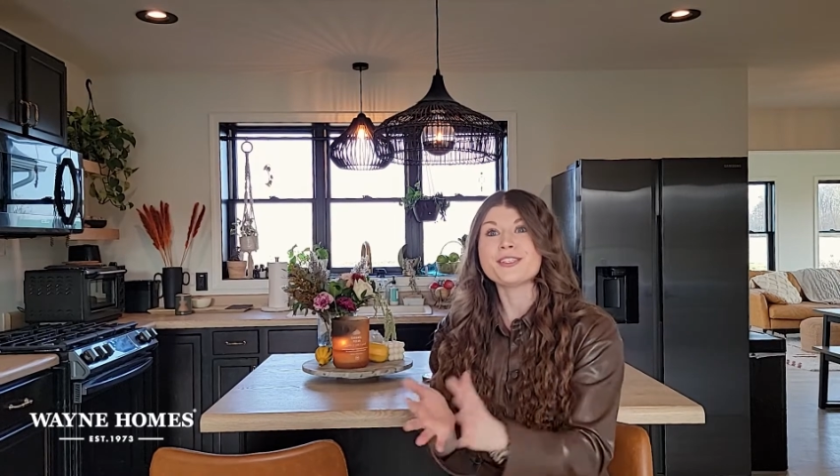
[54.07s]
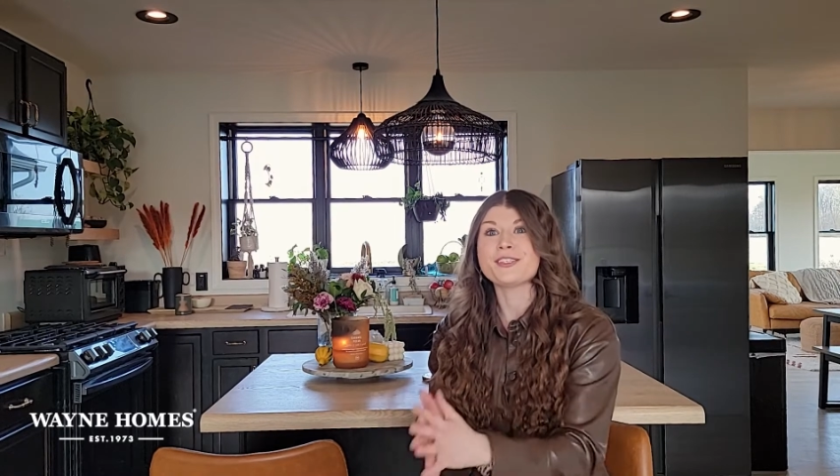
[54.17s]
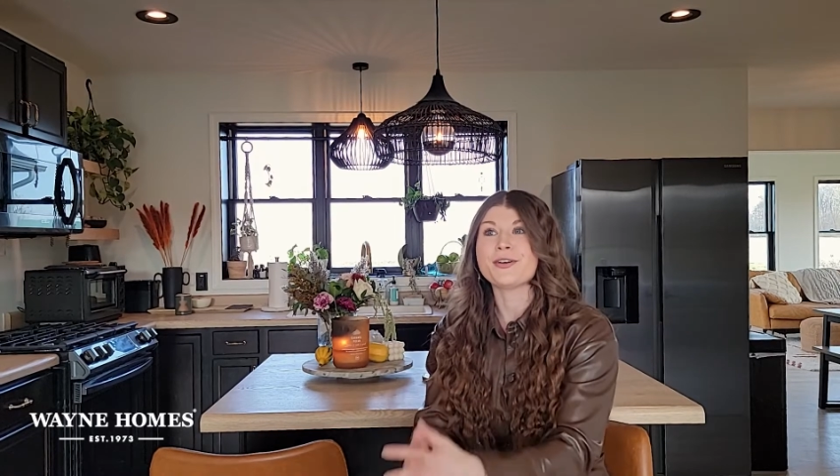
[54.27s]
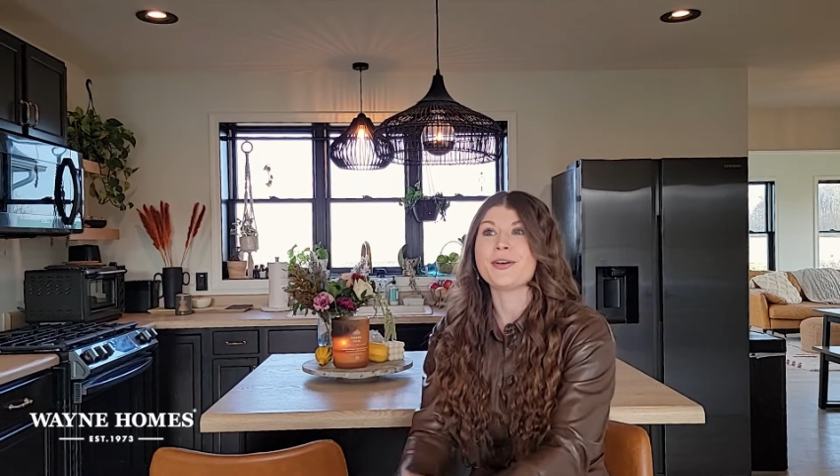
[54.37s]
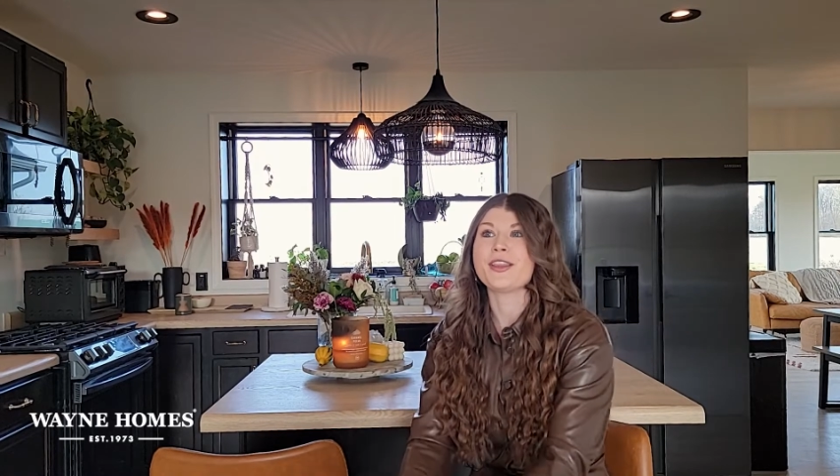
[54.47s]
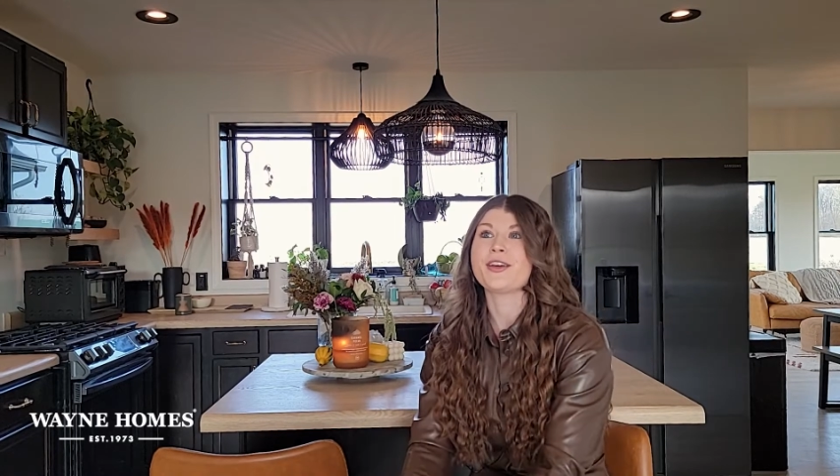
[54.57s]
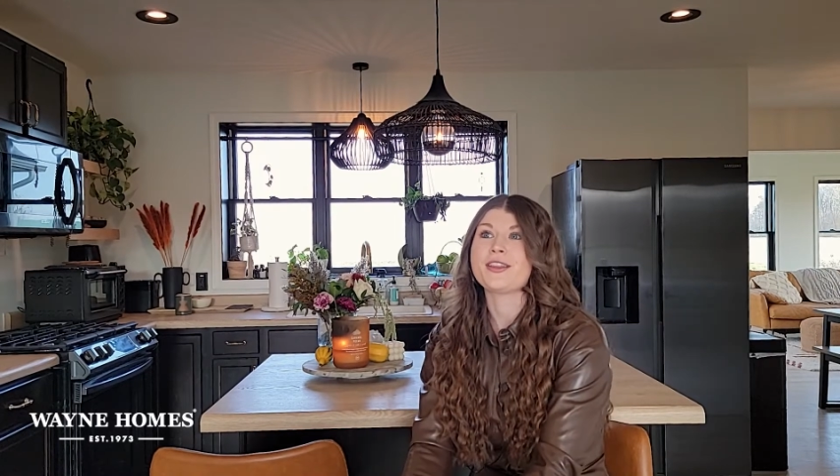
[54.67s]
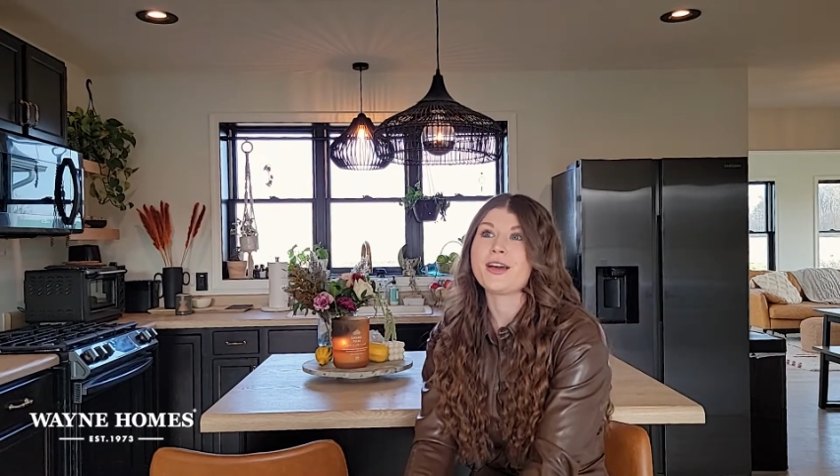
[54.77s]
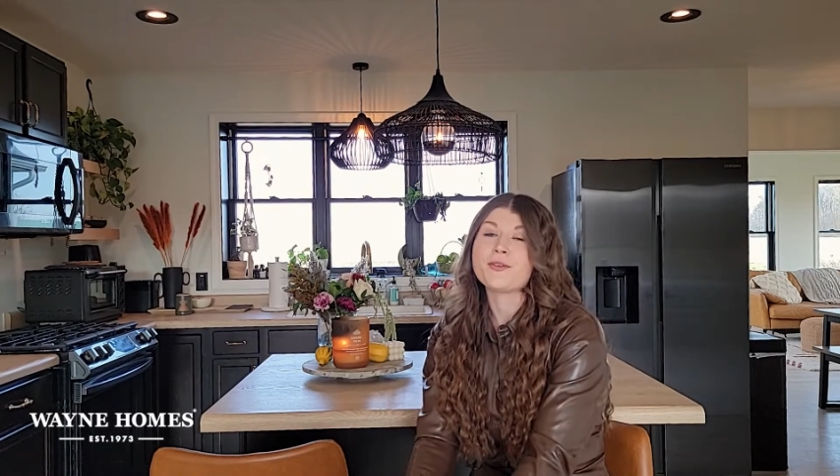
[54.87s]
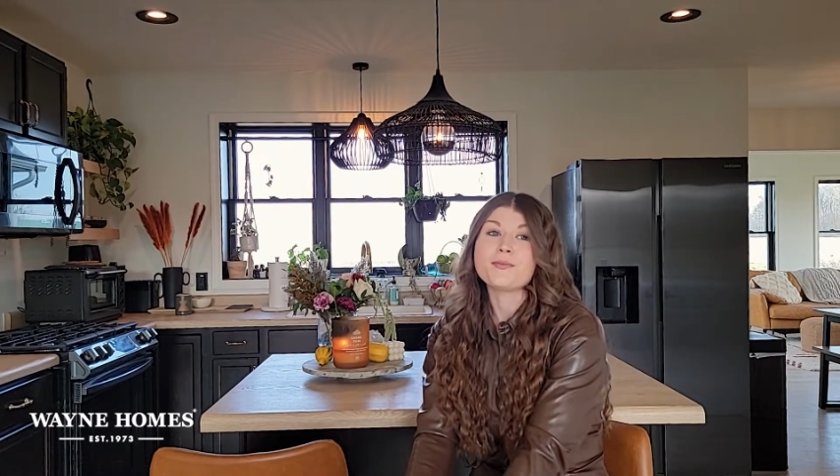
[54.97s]
so I thought
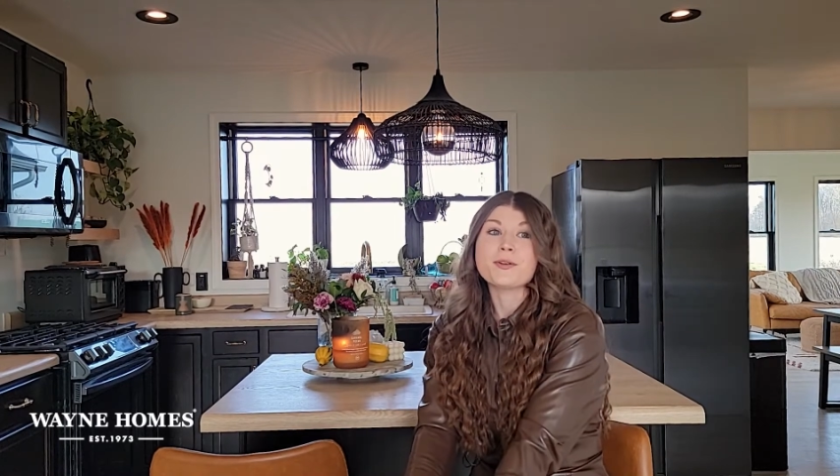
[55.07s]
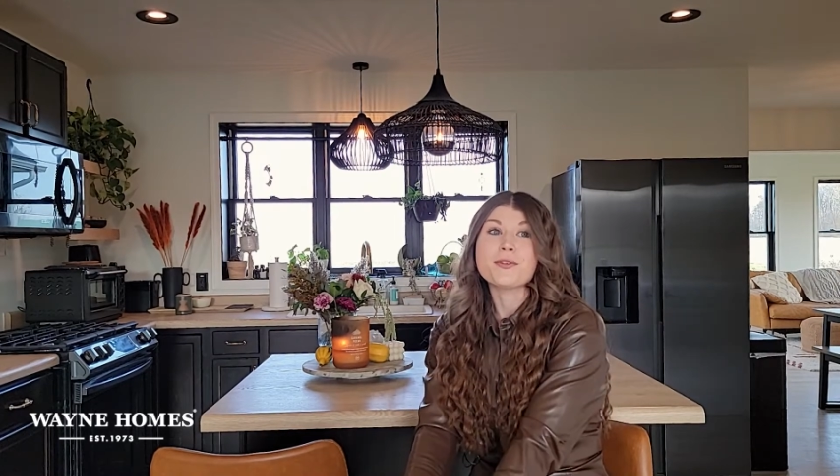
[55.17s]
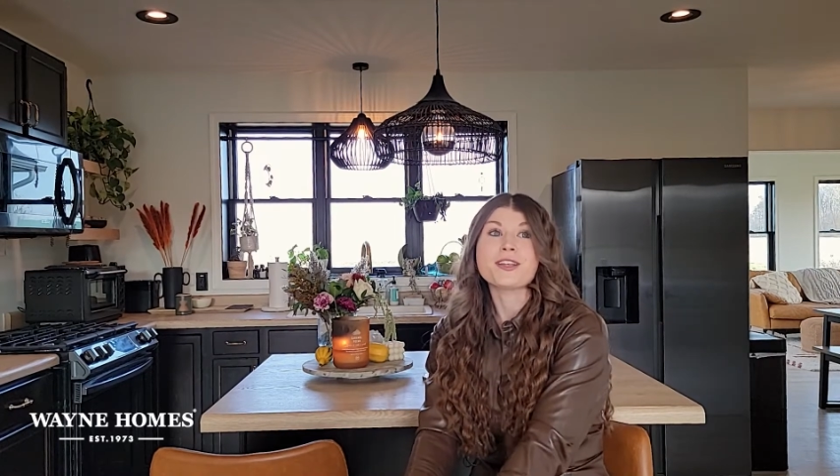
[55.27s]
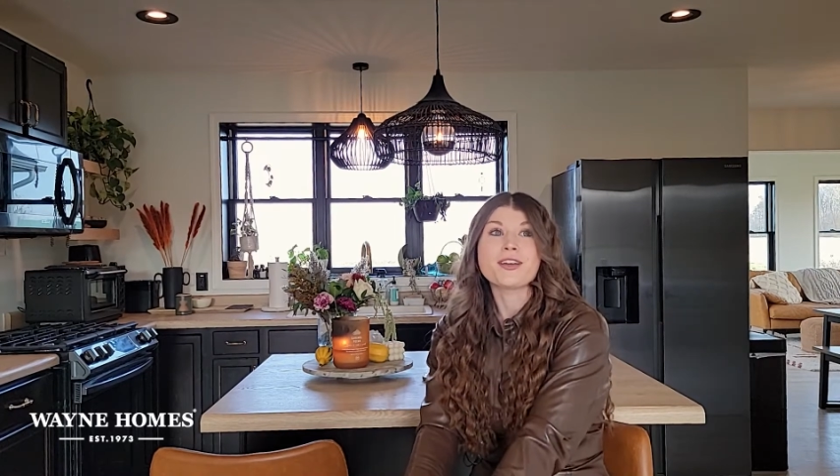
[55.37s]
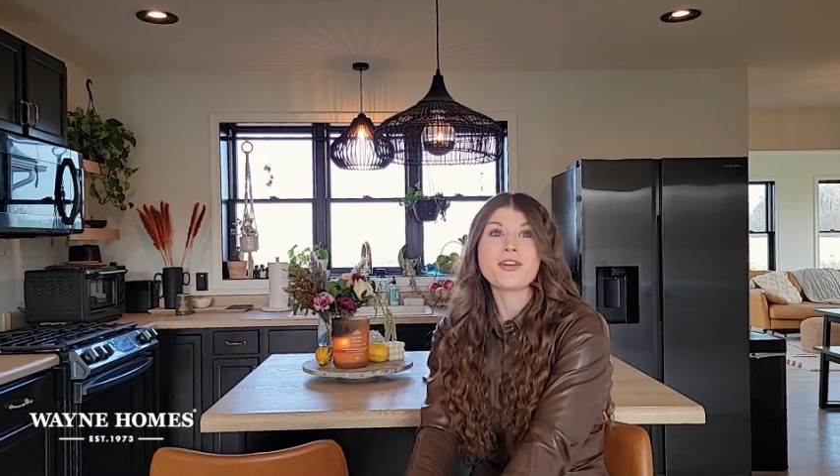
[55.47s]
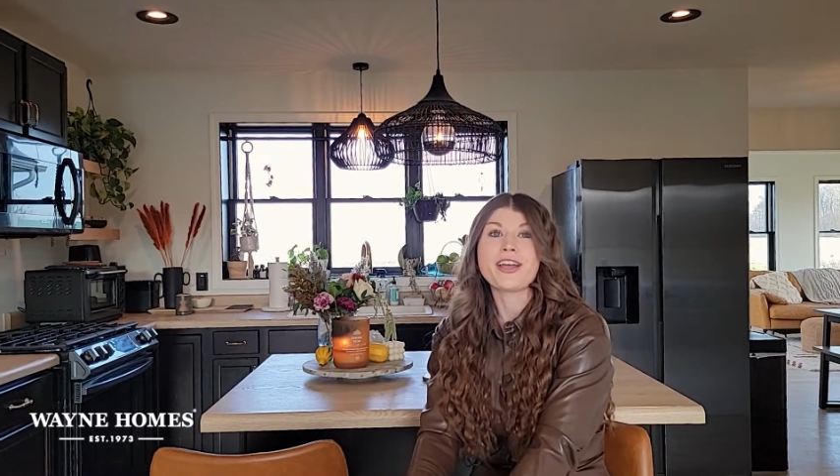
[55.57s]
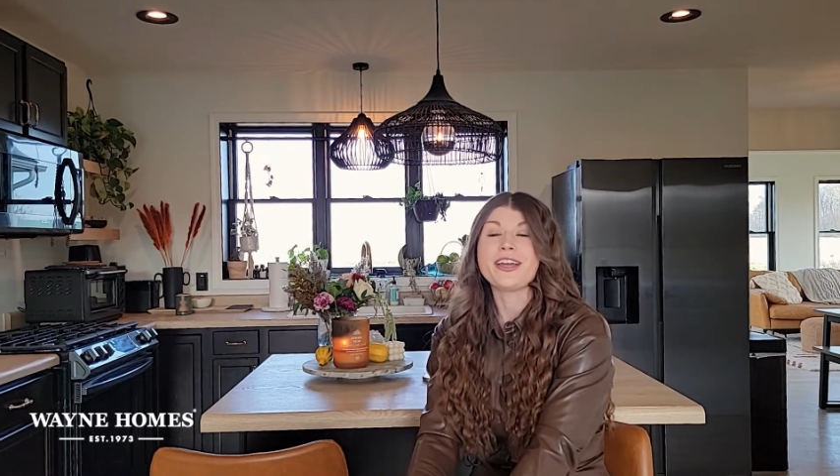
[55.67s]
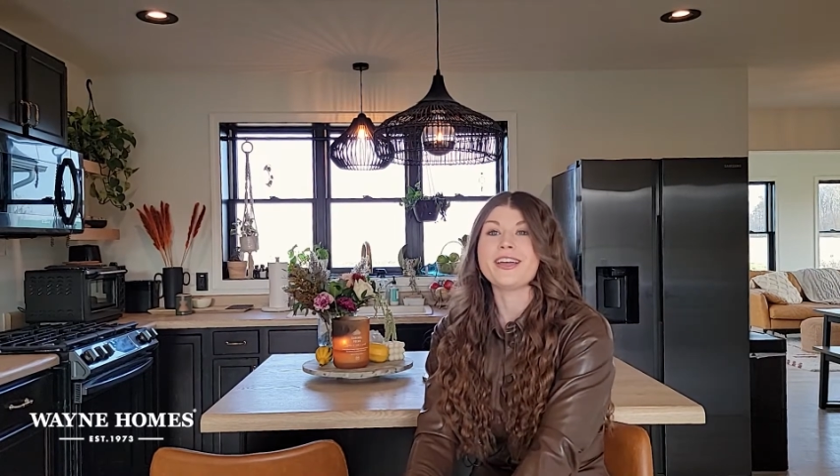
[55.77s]
that would be really great,